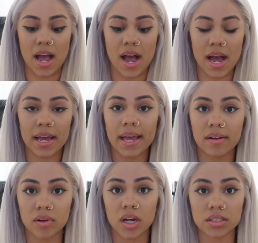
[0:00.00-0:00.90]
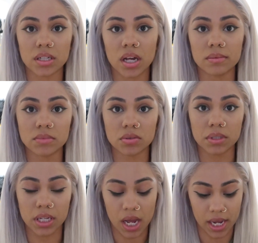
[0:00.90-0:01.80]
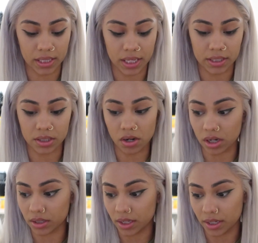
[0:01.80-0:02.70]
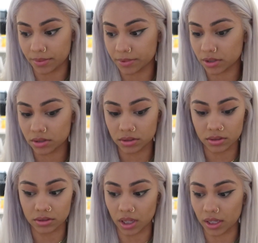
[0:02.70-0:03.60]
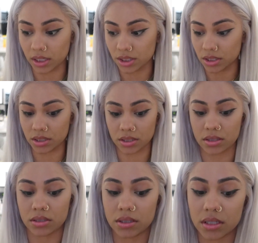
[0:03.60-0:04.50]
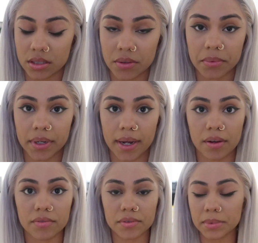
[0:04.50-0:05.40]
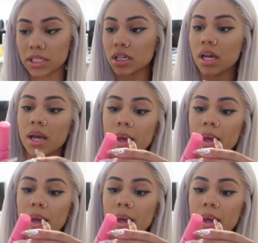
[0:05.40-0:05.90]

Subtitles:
I have a hard time doing eyeliner on camera. Like, it just doesn't work out for me.